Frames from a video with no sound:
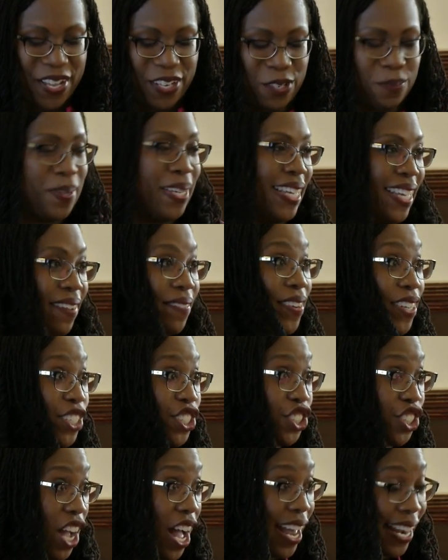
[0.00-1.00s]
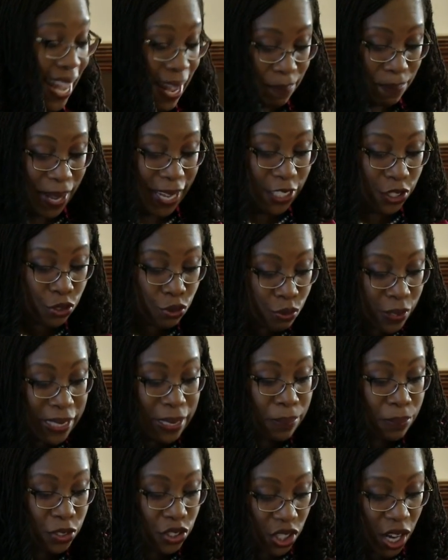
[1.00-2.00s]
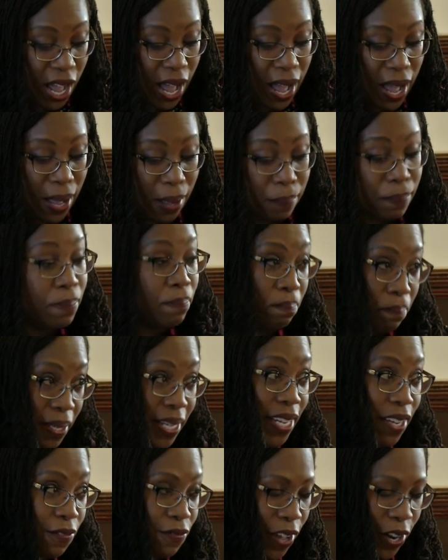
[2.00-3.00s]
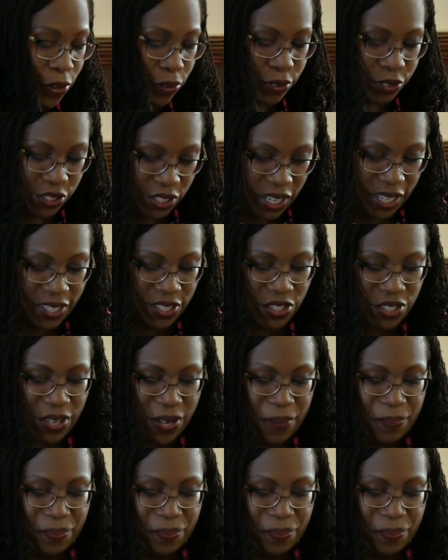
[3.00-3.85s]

to be given a shot at my dream job, being a federal judge,